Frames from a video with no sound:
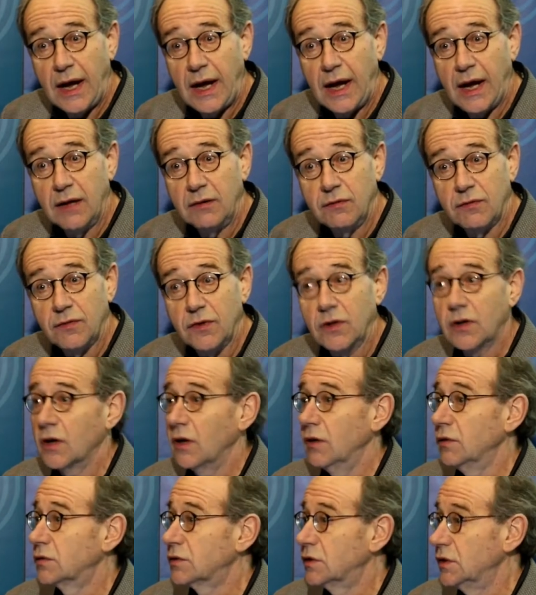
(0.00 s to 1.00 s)
and for
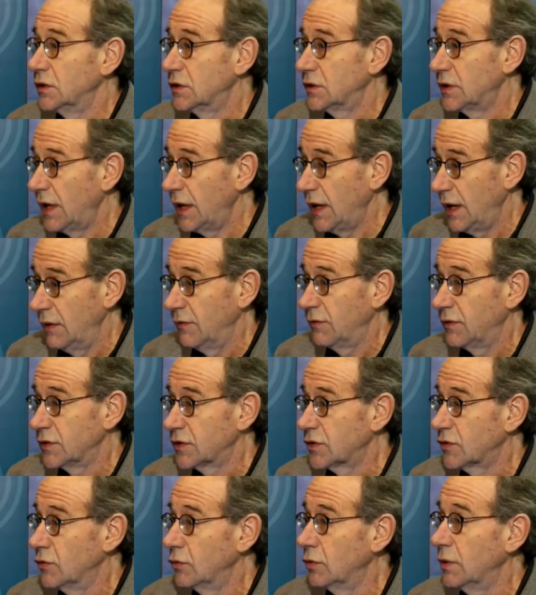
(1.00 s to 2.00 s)
coaches and for
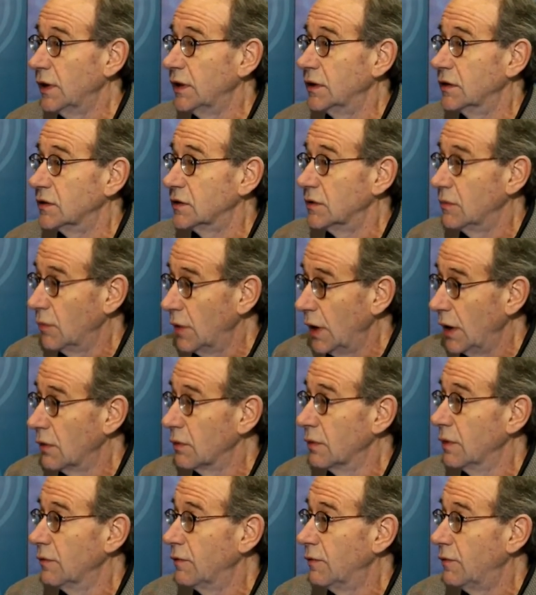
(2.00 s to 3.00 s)
school leaders. And we
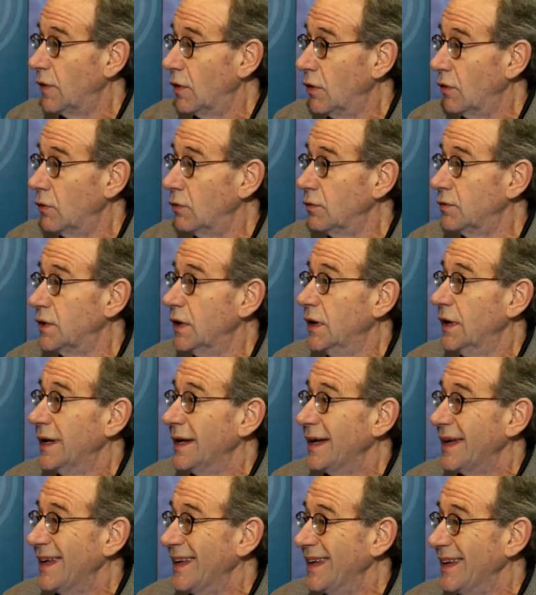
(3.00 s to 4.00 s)
were involved
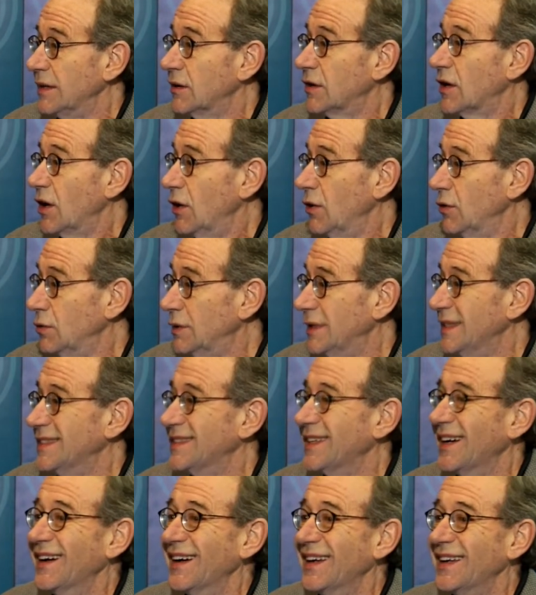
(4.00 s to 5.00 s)
in
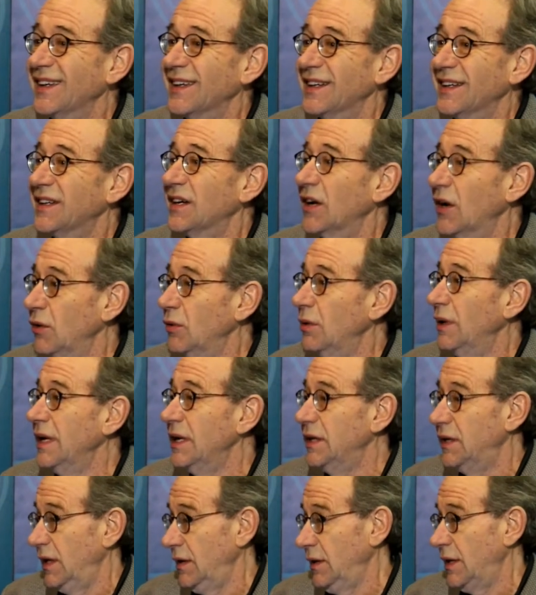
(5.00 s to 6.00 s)
co-designing and
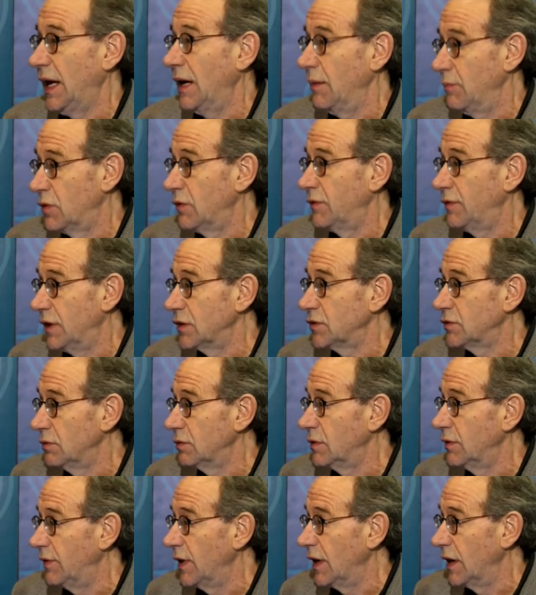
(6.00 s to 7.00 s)
co-leading that professional
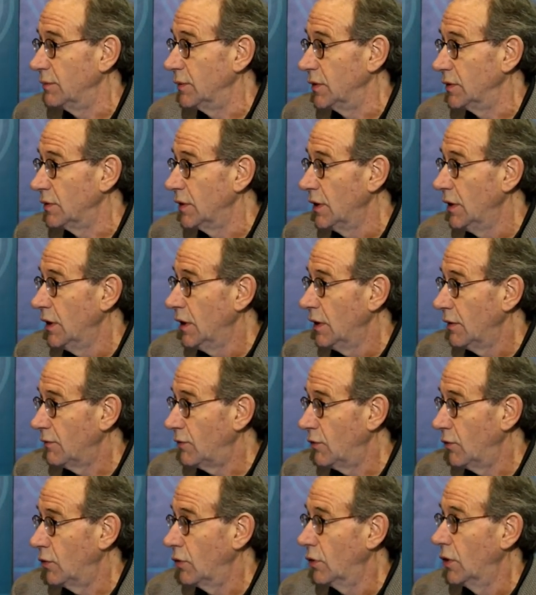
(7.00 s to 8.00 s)
development
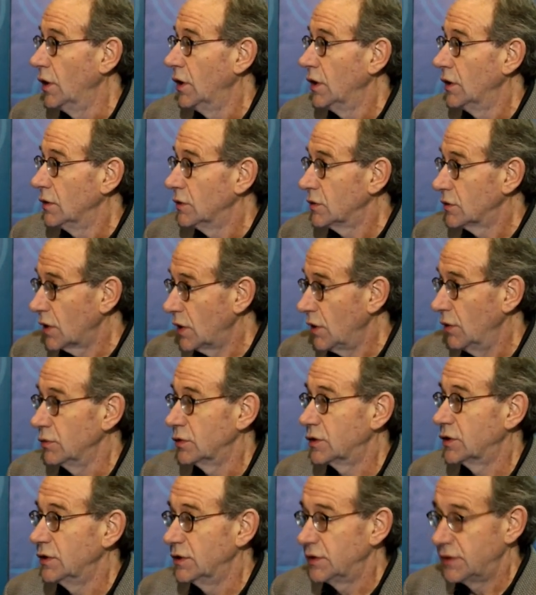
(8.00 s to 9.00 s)
for
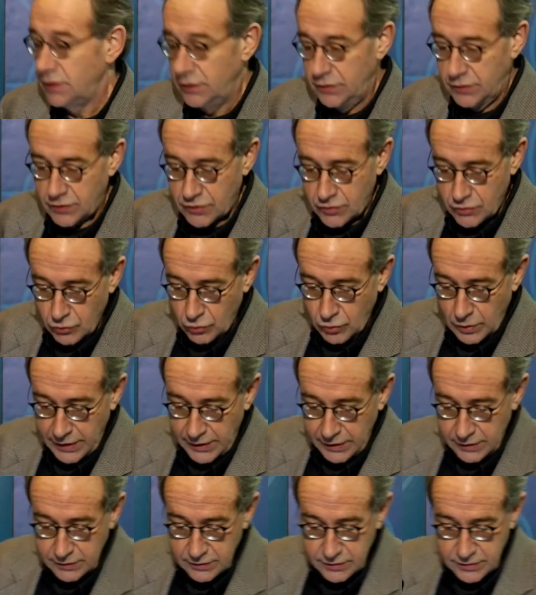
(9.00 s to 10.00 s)
coaches and school
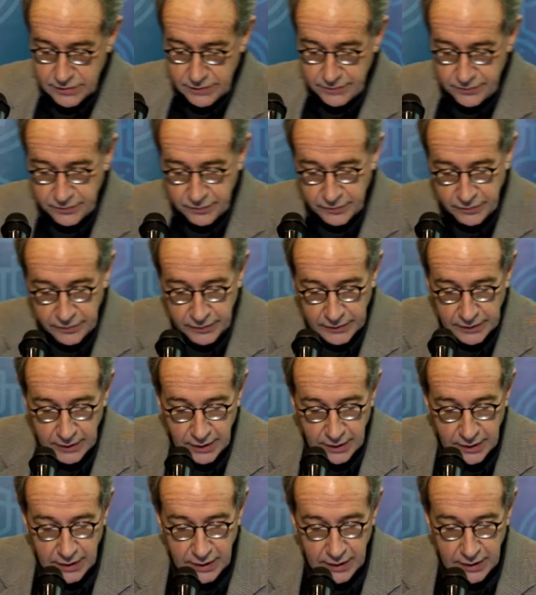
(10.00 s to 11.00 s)
leaders.
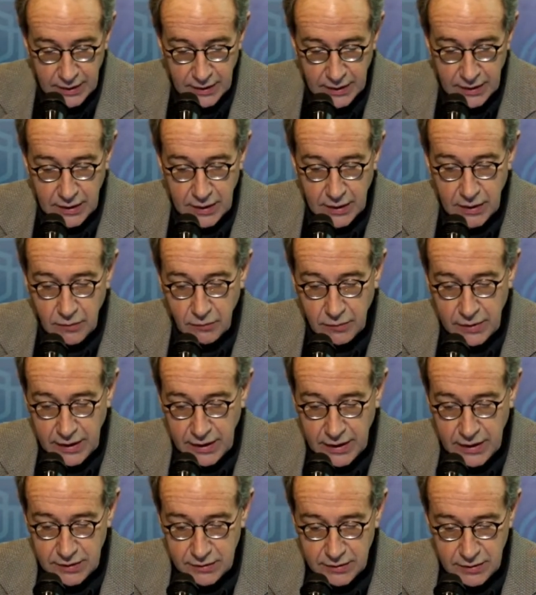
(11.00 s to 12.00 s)
We
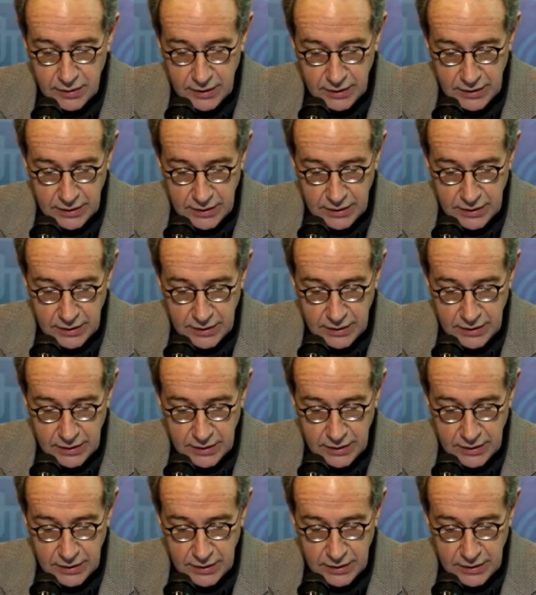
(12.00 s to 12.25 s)
had